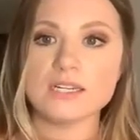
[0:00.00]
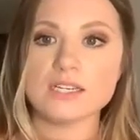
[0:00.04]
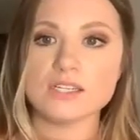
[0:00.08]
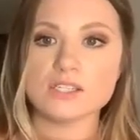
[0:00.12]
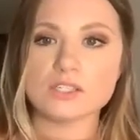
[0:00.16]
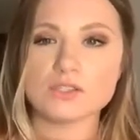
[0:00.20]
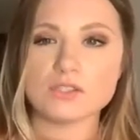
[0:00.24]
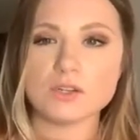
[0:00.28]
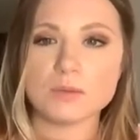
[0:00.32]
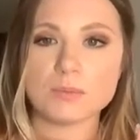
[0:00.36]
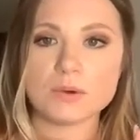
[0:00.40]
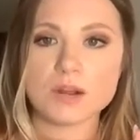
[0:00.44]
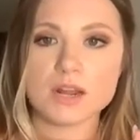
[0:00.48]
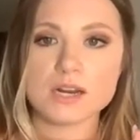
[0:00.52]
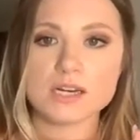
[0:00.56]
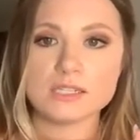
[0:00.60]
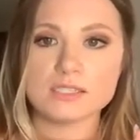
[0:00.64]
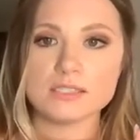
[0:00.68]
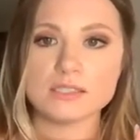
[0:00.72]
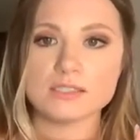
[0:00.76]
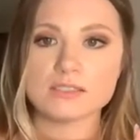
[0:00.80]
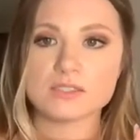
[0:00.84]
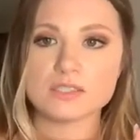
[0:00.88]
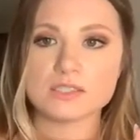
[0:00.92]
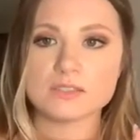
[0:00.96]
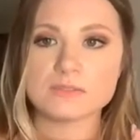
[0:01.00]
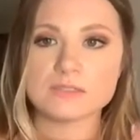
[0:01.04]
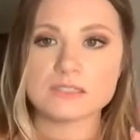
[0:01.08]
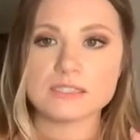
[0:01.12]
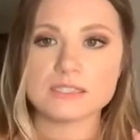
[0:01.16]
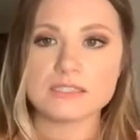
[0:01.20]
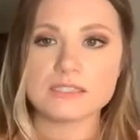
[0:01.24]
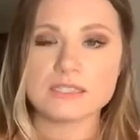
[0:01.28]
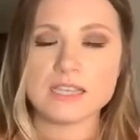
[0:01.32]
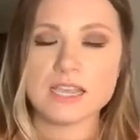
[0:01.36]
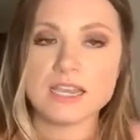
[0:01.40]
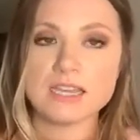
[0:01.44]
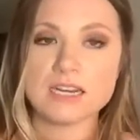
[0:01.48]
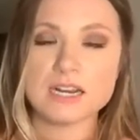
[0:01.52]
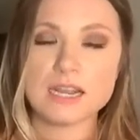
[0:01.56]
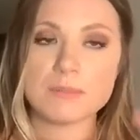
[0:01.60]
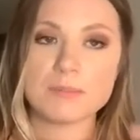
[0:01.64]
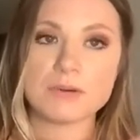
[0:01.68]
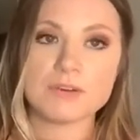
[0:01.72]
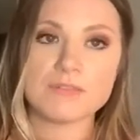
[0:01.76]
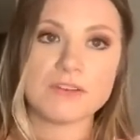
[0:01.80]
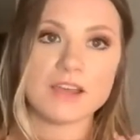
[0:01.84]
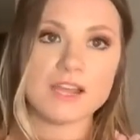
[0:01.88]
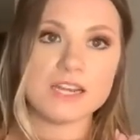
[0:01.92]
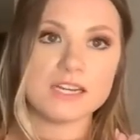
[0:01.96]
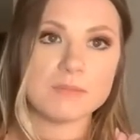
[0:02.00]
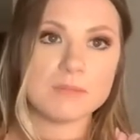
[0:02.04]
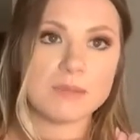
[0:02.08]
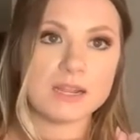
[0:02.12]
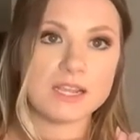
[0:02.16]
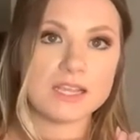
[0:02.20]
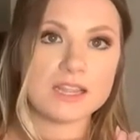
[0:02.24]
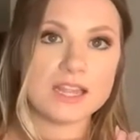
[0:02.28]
what additional products and services can I provide